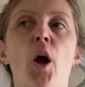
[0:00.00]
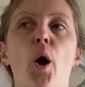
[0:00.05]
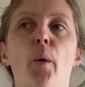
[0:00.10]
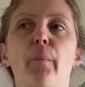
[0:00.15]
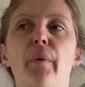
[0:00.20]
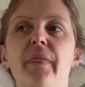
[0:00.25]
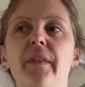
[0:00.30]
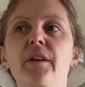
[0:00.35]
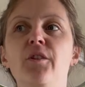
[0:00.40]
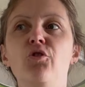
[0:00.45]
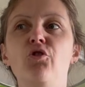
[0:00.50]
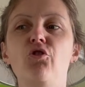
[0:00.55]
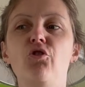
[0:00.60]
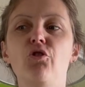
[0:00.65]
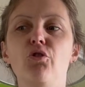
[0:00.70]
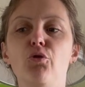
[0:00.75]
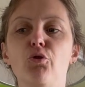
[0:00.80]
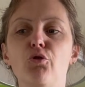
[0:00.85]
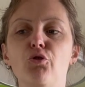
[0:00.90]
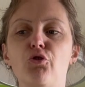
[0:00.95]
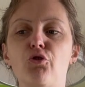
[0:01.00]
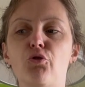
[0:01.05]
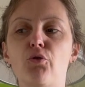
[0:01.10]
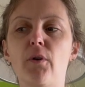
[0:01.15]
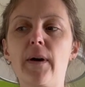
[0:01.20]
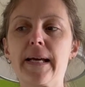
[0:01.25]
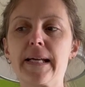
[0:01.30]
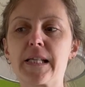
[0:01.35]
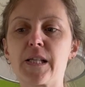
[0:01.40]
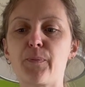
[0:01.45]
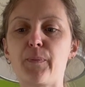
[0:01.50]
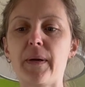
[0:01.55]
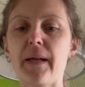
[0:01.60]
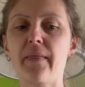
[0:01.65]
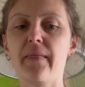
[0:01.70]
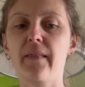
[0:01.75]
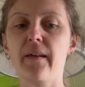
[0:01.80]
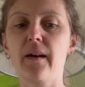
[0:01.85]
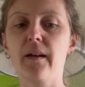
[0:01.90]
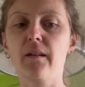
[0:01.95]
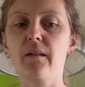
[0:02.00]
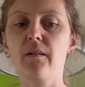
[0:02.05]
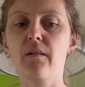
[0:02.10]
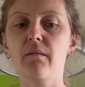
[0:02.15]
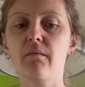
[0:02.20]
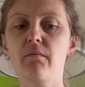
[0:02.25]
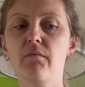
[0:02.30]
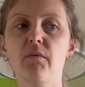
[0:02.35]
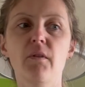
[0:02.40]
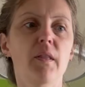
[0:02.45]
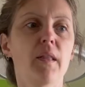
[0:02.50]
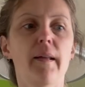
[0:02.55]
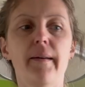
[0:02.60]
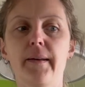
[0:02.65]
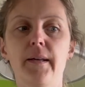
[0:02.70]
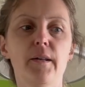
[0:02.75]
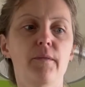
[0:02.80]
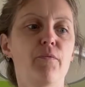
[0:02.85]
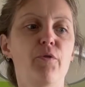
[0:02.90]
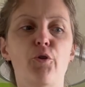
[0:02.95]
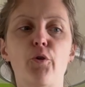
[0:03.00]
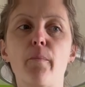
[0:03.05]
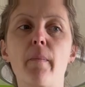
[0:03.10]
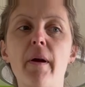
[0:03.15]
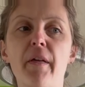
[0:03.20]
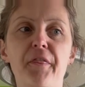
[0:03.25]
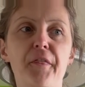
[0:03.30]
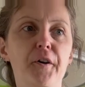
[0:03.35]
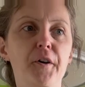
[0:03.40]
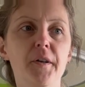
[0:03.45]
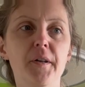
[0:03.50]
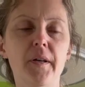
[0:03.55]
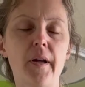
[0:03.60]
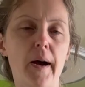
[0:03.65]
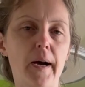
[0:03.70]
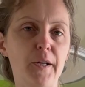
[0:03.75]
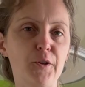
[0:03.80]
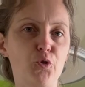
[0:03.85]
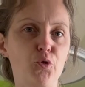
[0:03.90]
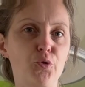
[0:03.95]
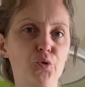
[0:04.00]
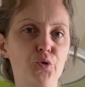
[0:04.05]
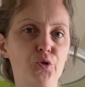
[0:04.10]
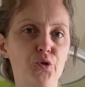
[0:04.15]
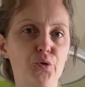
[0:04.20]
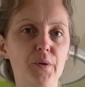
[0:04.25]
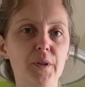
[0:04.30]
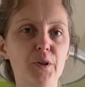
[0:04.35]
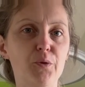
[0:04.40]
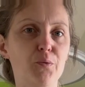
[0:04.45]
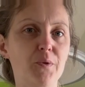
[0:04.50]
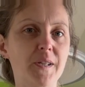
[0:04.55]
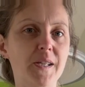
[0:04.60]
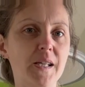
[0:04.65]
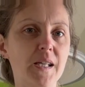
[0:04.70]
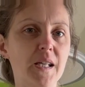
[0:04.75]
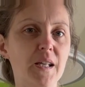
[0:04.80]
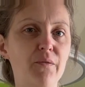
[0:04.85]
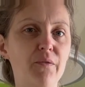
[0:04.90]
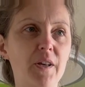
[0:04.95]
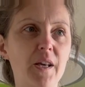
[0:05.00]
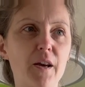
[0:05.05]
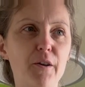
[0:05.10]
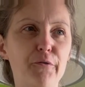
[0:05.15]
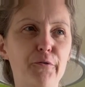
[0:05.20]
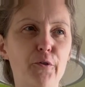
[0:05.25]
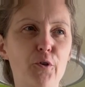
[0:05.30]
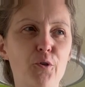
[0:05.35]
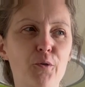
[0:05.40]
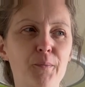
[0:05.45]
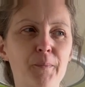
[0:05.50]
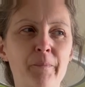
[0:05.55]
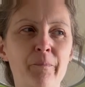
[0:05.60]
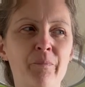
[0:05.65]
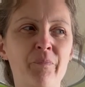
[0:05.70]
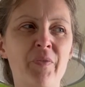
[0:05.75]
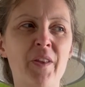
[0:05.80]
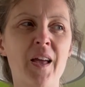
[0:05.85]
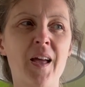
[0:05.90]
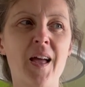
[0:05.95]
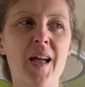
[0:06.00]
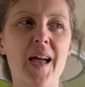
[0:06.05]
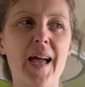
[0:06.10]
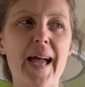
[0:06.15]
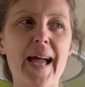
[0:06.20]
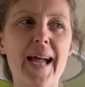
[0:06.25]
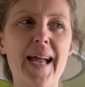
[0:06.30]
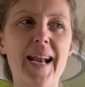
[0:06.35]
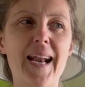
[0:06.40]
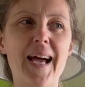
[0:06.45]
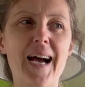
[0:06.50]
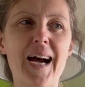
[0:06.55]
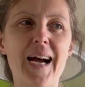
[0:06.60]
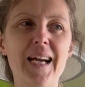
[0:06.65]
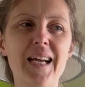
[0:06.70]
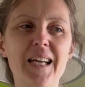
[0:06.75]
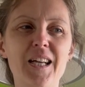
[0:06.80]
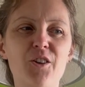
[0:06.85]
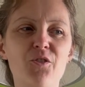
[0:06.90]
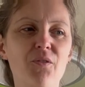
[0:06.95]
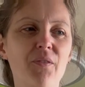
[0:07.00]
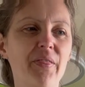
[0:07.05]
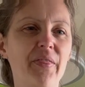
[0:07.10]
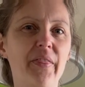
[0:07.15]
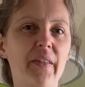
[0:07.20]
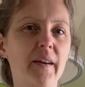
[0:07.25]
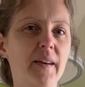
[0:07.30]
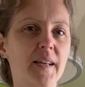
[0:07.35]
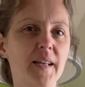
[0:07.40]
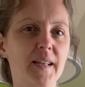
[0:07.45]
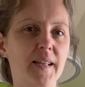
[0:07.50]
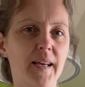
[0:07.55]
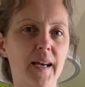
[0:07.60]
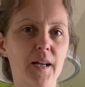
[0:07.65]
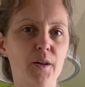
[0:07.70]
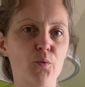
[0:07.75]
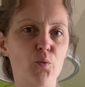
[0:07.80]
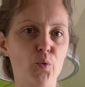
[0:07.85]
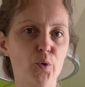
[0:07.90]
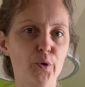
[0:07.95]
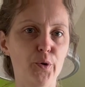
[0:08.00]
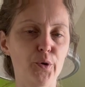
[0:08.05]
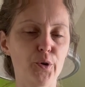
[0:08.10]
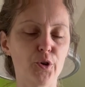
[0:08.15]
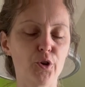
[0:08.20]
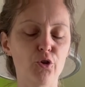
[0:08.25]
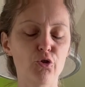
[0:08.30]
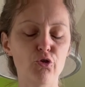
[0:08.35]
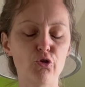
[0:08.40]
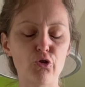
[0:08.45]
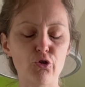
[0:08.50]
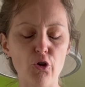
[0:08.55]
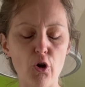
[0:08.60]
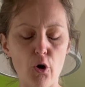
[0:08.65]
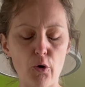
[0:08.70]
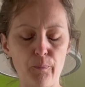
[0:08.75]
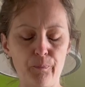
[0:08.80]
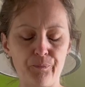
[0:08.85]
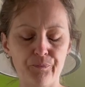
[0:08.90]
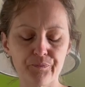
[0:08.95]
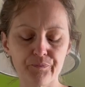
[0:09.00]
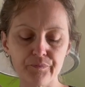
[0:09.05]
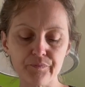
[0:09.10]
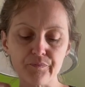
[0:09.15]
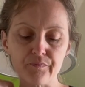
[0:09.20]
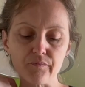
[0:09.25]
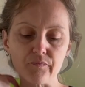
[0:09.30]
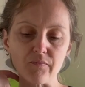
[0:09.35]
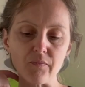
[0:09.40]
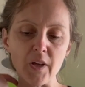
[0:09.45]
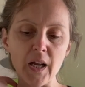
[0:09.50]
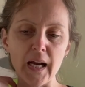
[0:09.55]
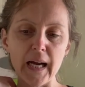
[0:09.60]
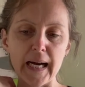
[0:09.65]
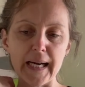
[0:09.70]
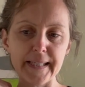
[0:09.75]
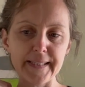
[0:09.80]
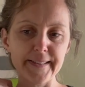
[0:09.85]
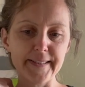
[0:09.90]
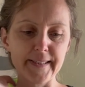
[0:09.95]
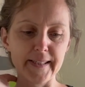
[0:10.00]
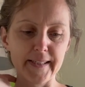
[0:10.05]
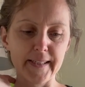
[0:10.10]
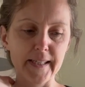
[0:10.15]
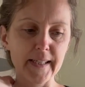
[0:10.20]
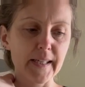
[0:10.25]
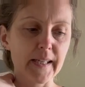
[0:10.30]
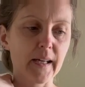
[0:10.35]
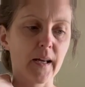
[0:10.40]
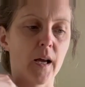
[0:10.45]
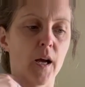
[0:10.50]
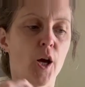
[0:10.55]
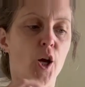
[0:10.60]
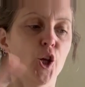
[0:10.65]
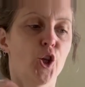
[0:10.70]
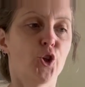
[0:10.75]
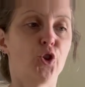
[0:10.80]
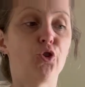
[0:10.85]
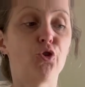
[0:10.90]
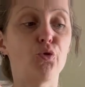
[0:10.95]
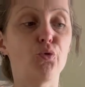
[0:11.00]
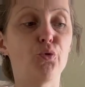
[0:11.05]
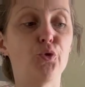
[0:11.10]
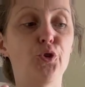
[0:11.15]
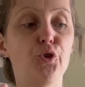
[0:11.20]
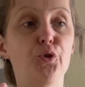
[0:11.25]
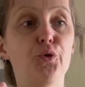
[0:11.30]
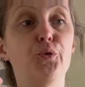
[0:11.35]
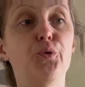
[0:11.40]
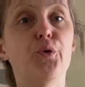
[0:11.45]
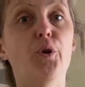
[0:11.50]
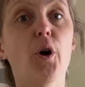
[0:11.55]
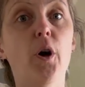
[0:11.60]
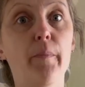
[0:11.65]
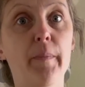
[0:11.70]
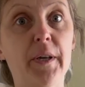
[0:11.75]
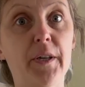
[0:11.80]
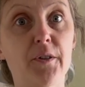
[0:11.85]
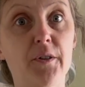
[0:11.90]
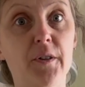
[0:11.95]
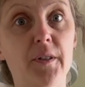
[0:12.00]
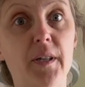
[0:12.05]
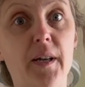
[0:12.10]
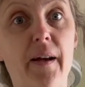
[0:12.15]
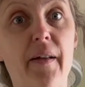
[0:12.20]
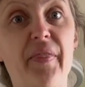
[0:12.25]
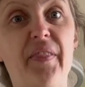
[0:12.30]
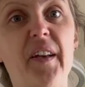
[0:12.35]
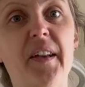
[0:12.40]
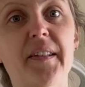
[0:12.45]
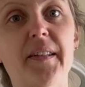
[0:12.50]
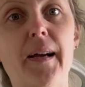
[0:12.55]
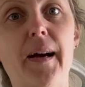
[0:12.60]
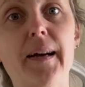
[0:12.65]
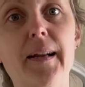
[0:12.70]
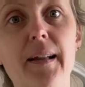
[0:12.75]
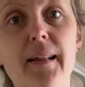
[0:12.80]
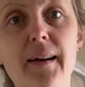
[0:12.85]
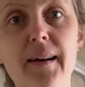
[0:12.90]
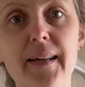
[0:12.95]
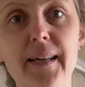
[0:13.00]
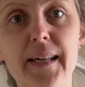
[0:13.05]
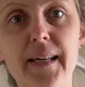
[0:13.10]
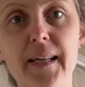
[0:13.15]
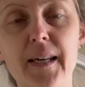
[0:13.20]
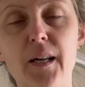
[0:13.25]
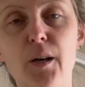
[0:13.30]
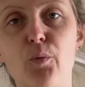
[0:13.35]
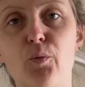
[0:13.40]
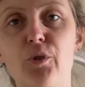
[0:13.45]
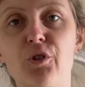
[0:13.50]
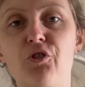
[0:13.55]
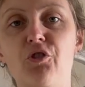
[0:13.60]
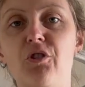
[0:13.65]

But then she also explained that like the method, how to do it with EVA foam, and I don't think it can work. So I decided to do a method that I like, which